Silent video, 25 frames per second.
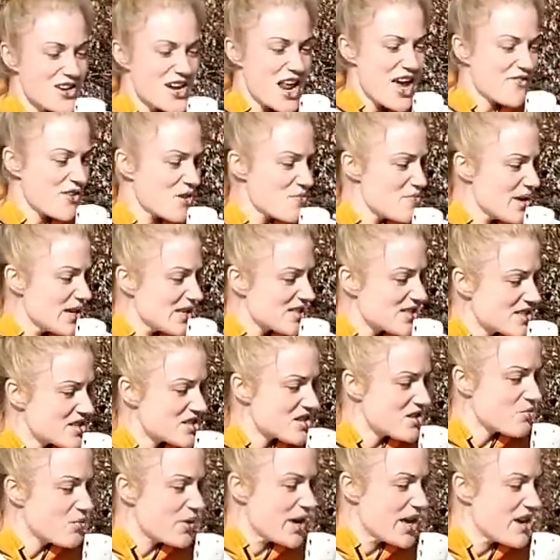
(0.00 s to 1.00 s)
never missed
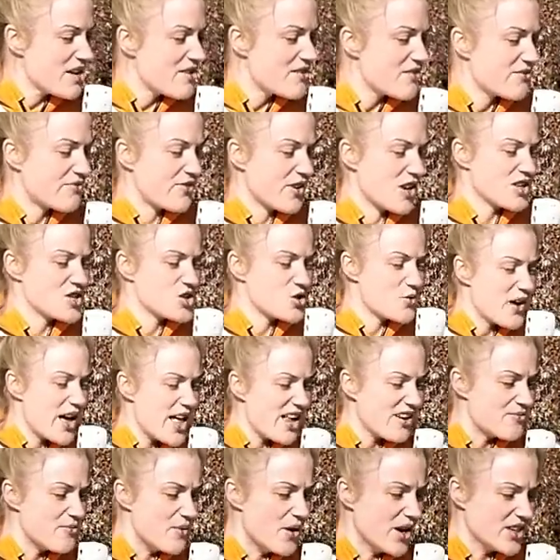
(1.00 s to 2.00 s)
a week for
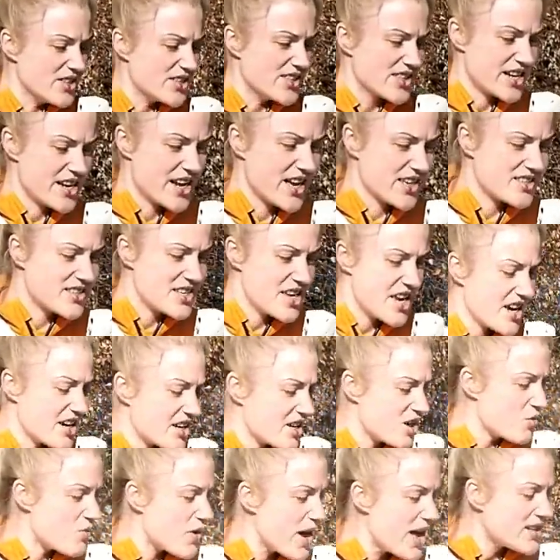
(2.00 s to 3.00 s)
12 months and has taken
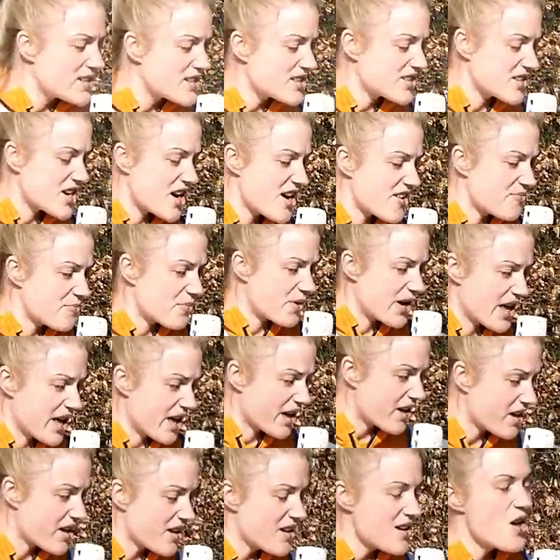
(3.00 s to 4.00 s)
a well-deserved break.
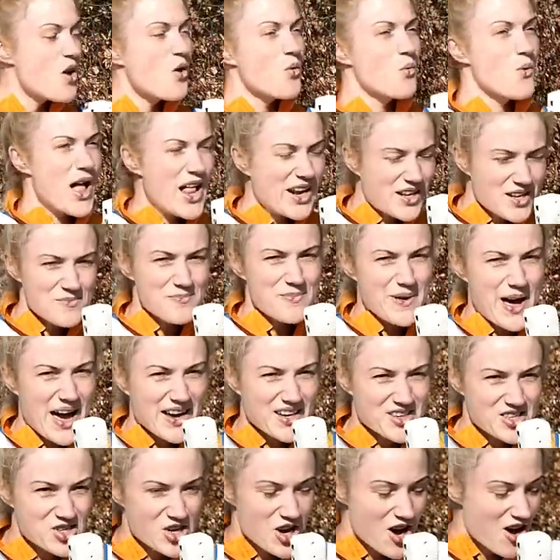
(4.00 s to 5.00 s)
Welcome back,
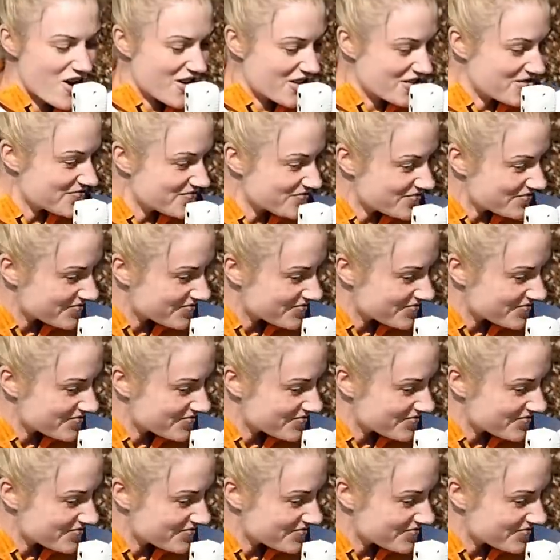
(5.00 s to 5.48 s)
Sean. Yay!